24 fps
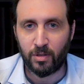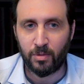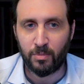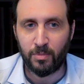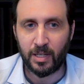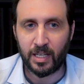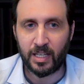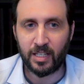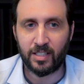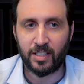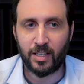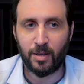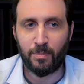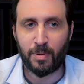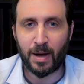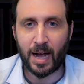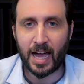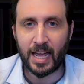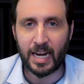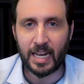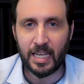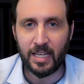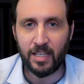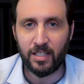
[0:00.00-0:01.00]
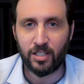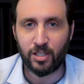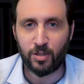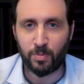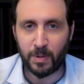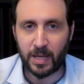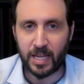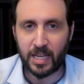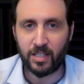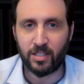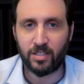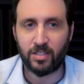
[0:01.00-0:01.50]
because the body
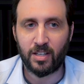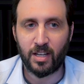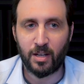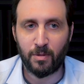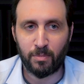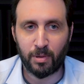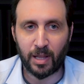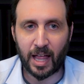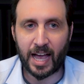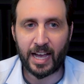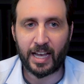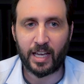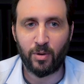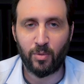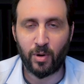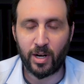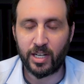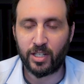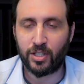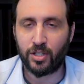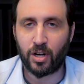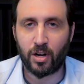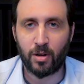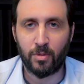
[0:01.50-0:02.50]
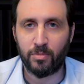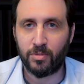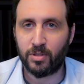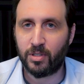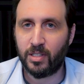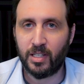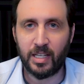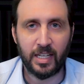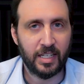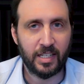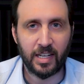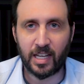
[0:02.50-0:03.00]
speaks in black and white terms.
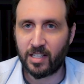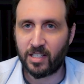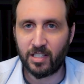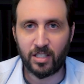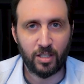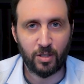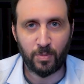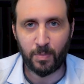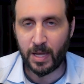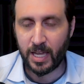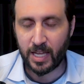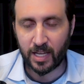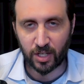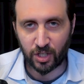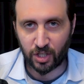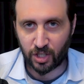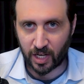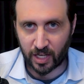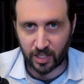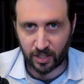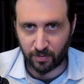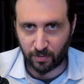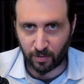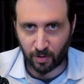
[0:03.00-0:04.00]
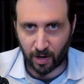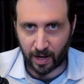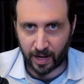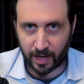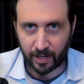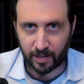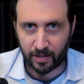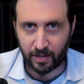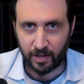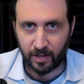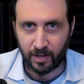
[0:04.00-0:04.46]
It doesn't speak in shades of gray.